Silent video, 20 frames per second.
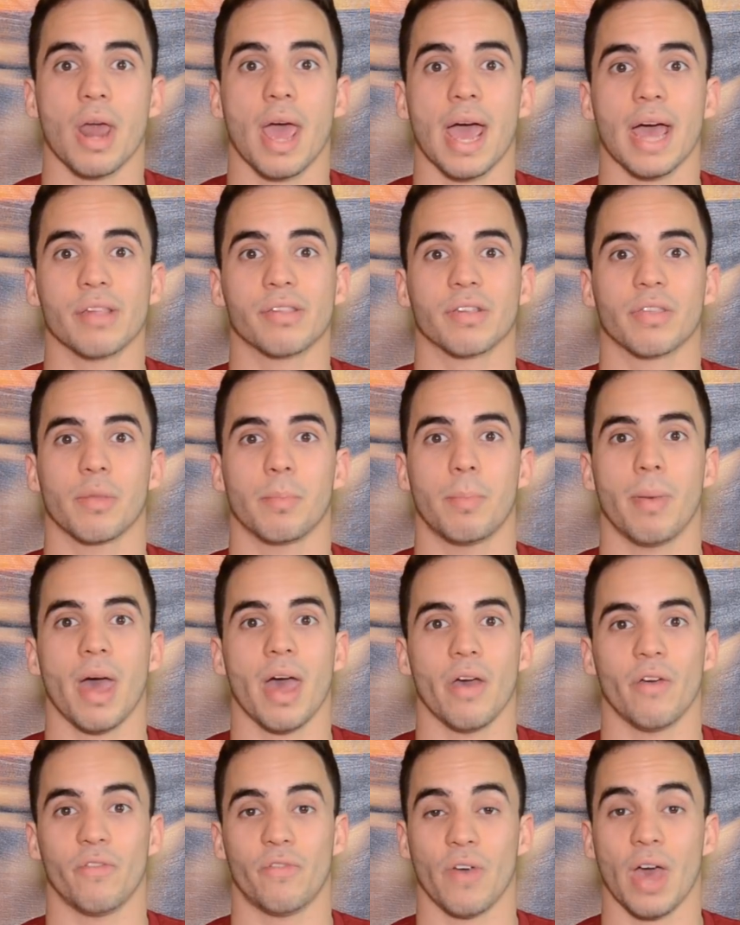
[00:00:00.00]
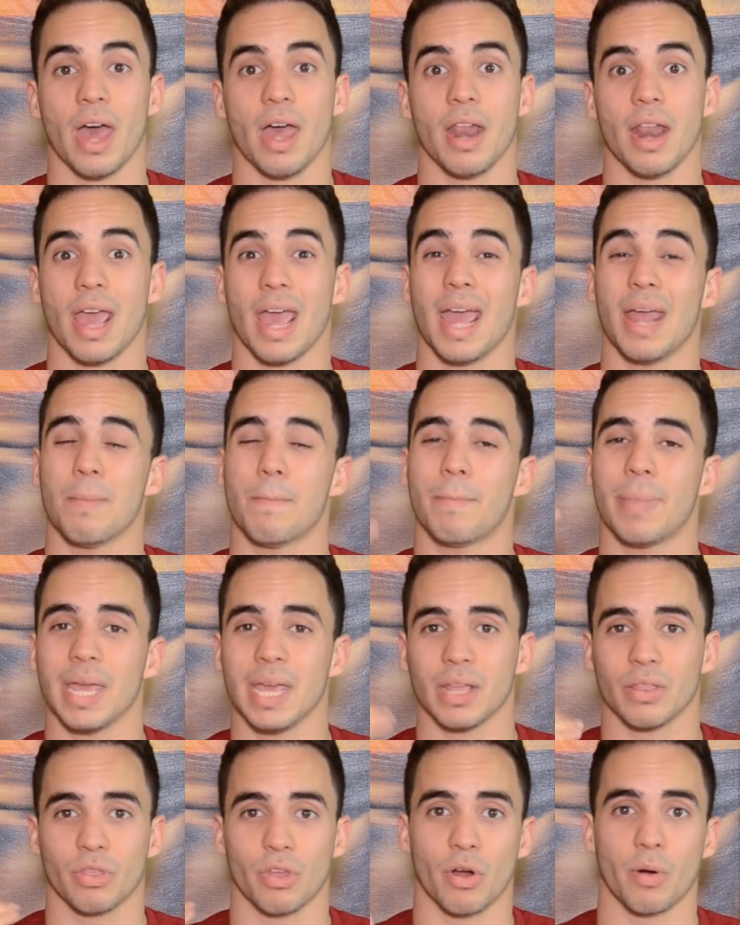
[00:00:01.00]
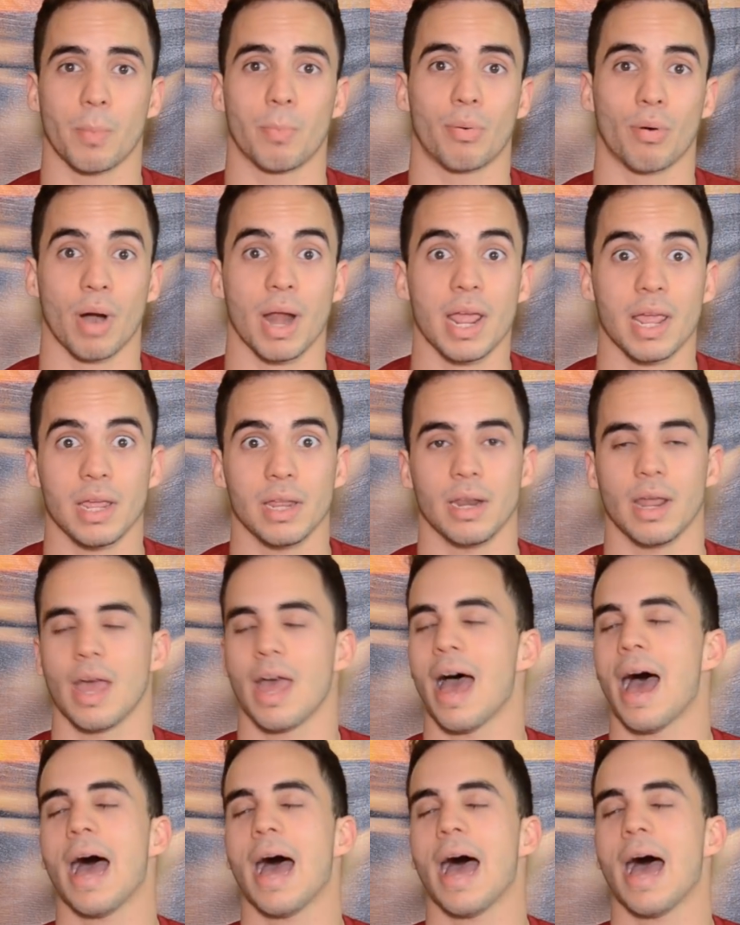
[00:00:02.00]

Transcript: to ask the vet and pick their brain.